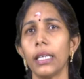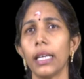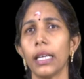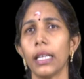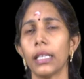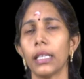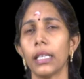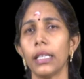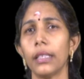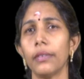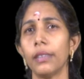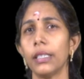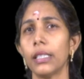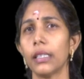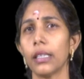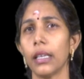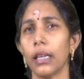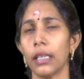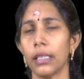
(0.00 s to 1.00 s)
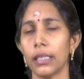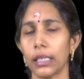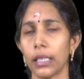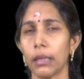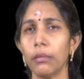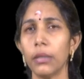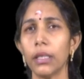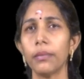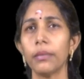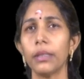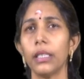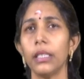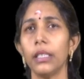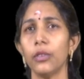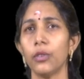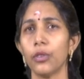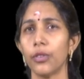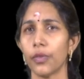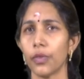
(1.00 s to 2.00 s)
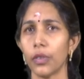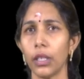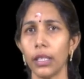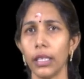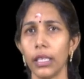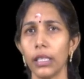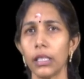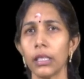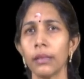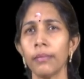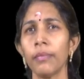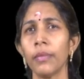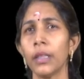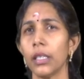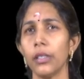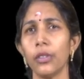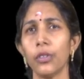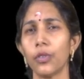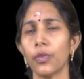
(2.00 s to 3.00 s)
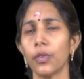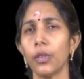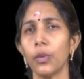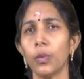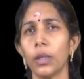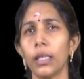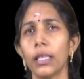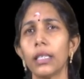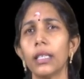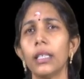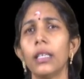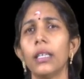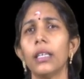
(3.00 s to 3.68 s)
calculate, we sum up the useful work,